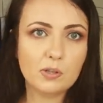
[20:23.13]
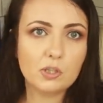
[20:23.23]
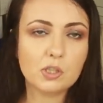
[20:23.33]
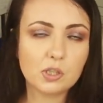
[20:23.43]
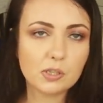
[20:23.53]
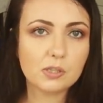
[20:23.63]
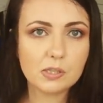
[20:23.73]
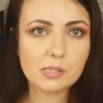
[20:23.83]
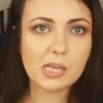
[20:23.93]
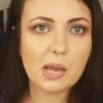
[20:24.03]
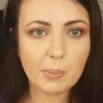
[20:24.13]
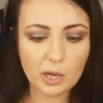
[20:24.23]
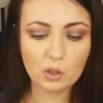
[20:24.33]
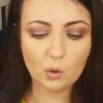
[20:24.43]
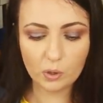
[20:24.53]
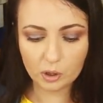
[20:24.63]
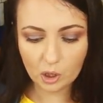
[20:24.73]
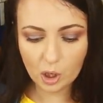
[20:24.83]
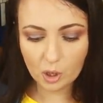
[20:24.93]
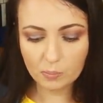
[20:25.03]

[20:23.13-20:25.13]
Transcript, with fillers: there is just the same annoying